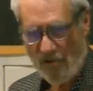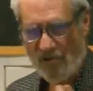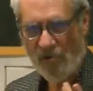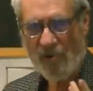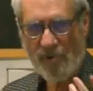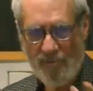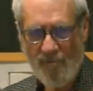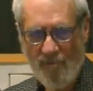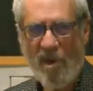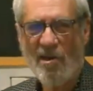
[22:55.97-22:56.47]

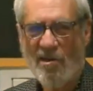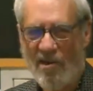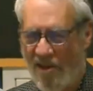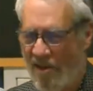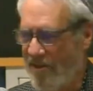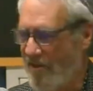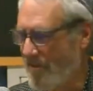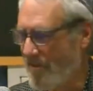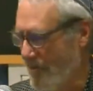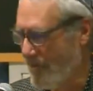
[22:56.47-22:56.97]

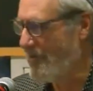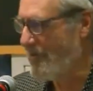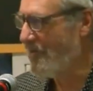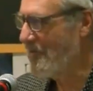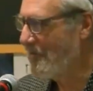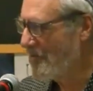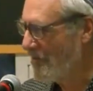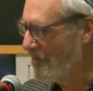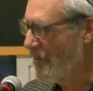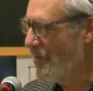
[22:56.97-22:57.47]
Moloch
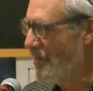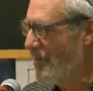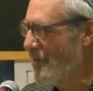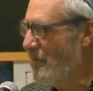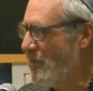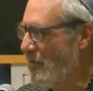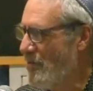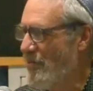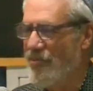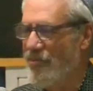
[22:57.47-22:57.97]
there, and they
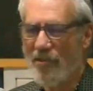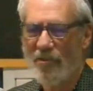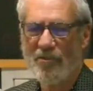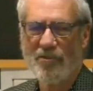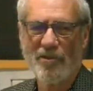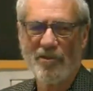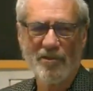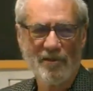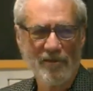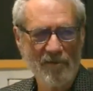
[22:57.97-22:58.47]
burn children
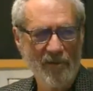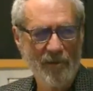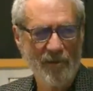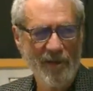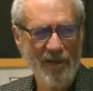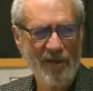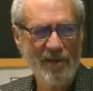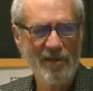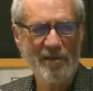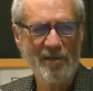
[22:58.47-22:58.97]
to
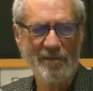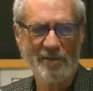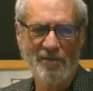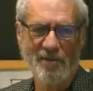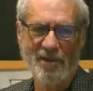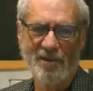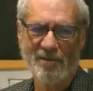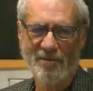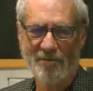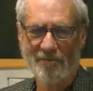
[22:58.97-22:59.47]
Moloch.
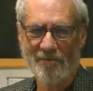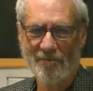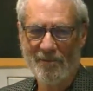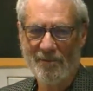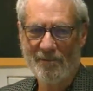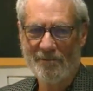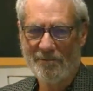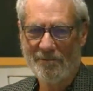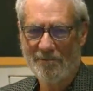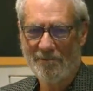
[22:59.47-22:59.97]

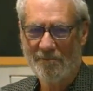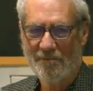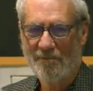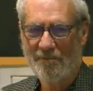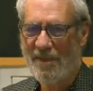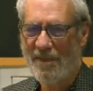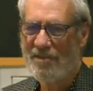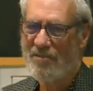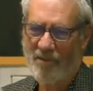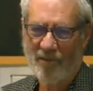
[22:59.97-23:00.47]

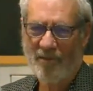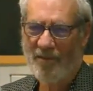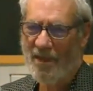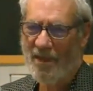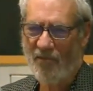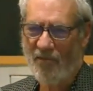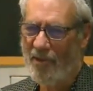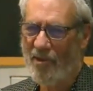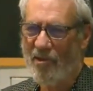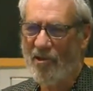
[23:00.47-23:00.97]
That's
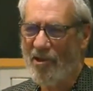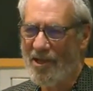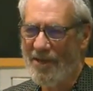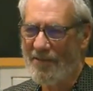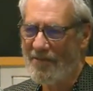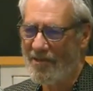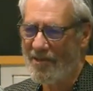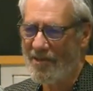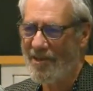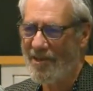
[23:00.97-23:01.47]
really all I have
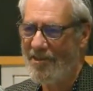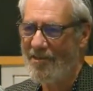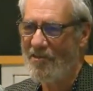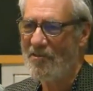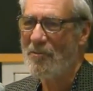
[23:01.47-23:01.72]
to tell you.